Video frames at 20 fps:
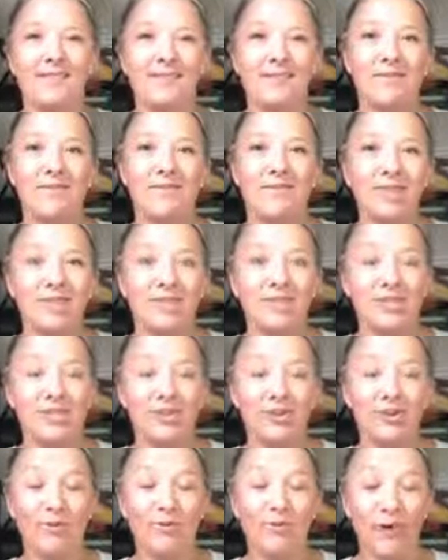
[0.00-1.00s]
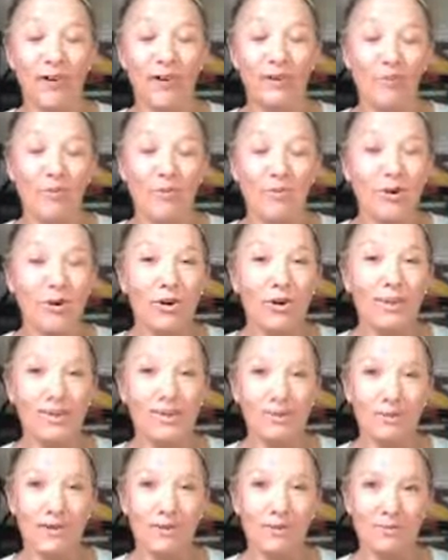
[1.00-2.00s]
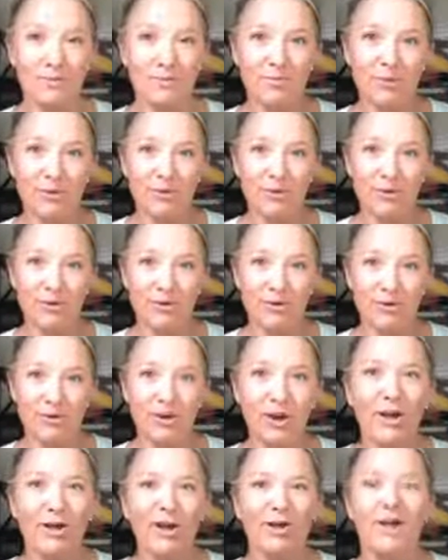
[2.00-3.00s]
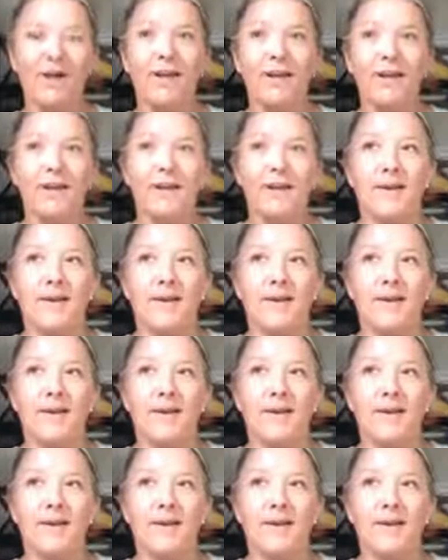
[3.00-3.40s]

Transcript: and love the fact that she took a break from work to be able to be with her daughter.